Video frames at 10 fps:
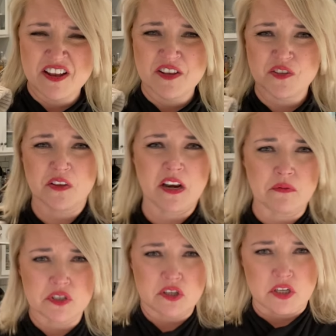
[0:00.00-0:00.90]
so that I
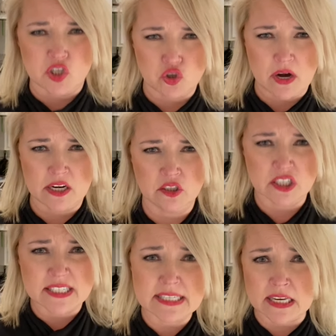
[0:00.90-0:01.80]
was gonna try to
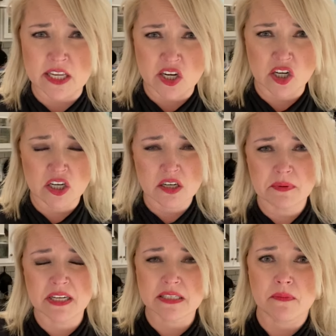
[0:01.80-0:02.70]
look skinnier
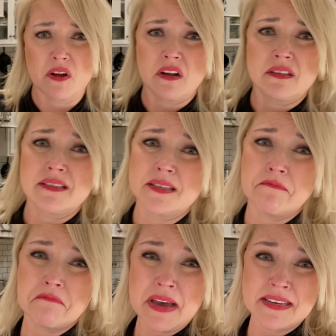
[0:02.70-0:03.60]
because I'm on
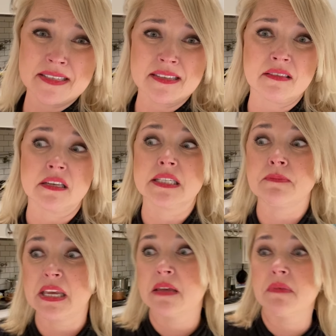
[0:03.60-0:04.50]
some medicine that is
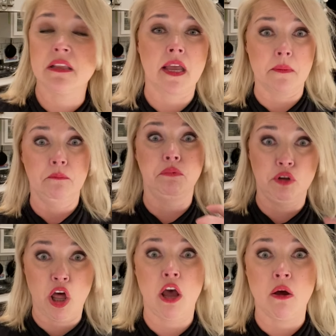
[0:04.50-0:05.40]
making me like
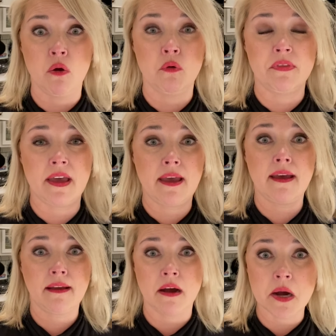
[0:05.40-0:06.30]
blow the
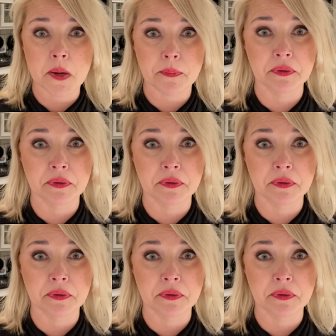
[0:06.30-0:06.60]
heck up.